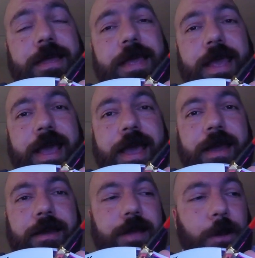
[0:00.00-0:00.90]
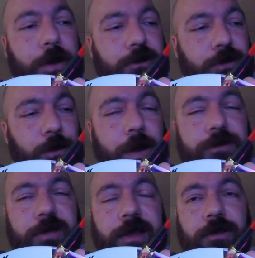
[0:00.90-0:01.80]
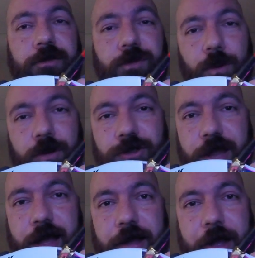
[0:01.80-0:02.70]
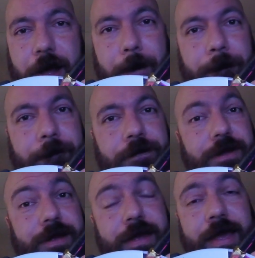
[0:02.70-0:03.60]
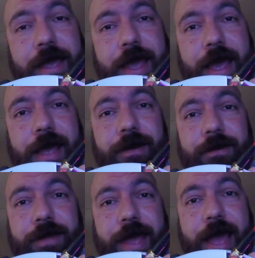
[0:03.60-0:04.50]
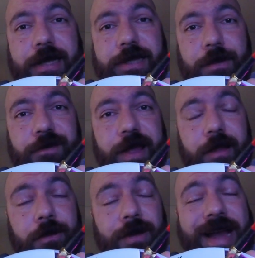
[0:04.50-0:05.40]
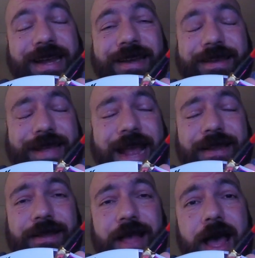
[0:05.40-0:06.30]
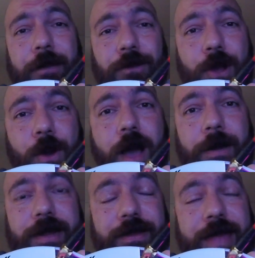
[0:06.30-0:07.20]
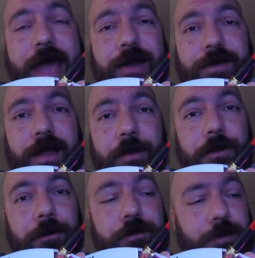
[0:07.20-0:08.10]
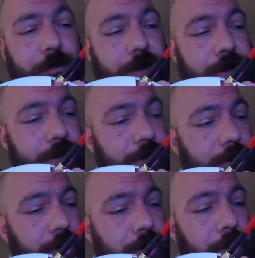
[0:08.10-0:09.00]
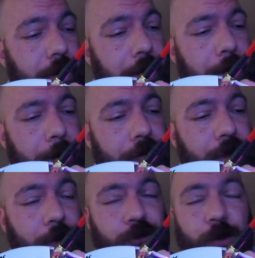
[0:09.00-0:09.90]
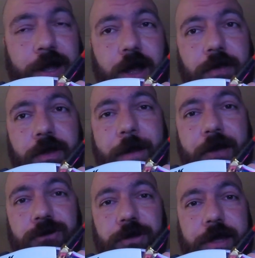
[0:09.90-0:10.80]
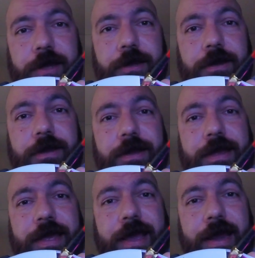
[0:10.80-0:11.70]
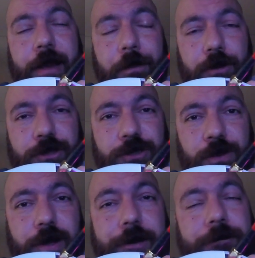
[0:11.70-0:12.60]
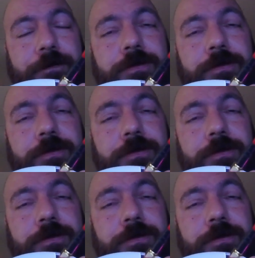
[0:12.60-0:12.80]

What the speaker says: And I went to the website laforge.com and they had some available. I didn't at the time know how many that they had available, but I was quick on the mouse click and I purchased one.